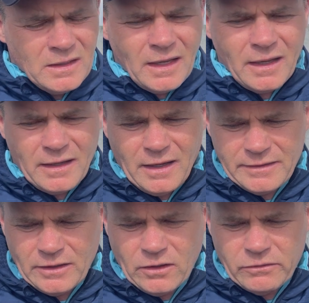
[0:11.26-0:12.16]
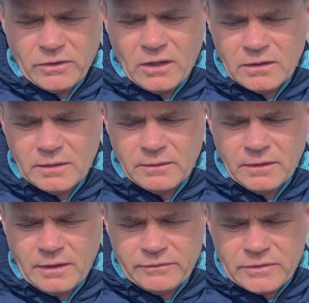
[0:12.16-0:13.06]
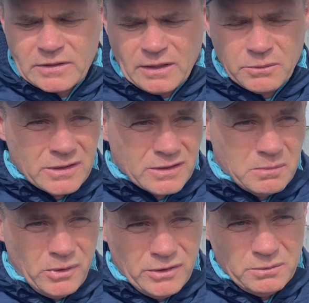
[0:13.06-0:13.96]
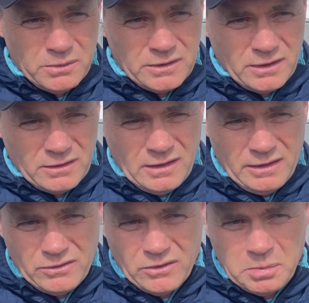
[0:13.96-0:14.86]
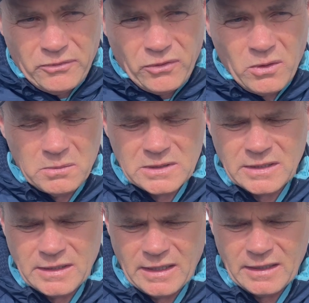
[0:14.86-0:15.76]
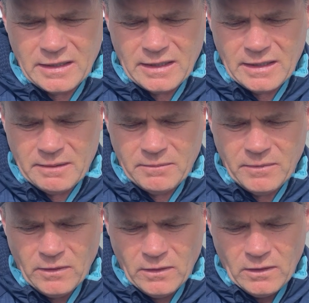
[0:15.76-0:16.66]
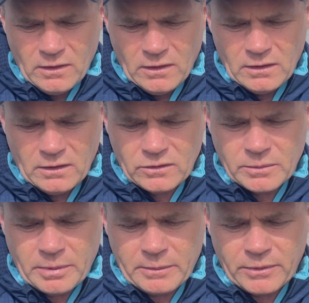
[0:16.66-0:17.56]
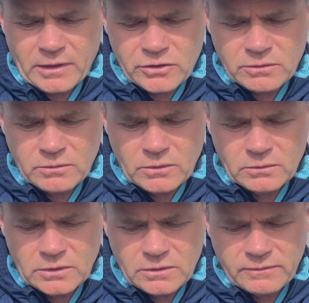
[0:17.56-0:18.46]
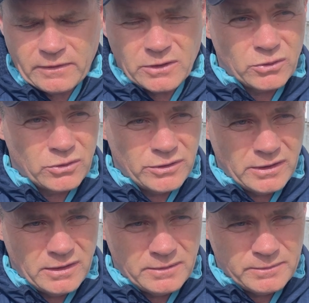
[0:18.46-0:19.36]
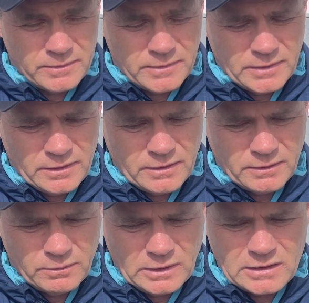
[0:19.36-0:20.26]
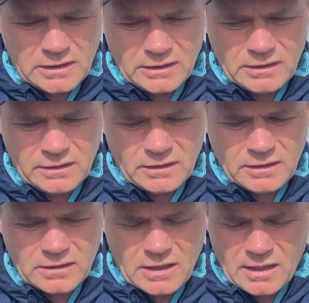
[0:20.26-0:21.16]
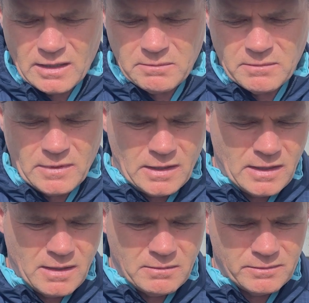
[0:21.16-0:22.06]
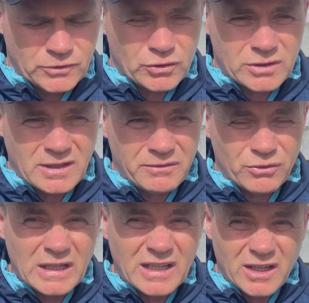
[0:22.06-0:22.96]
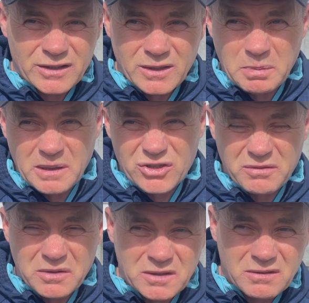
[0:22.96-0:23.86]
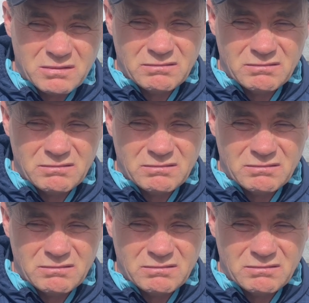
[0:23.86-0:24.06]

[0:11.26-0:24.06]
Yeah, I think overall you'd have to say we're disappointed with the level of performance today. The preparation was very good in the weeks leading into this game. Just never really got to the pitch of it.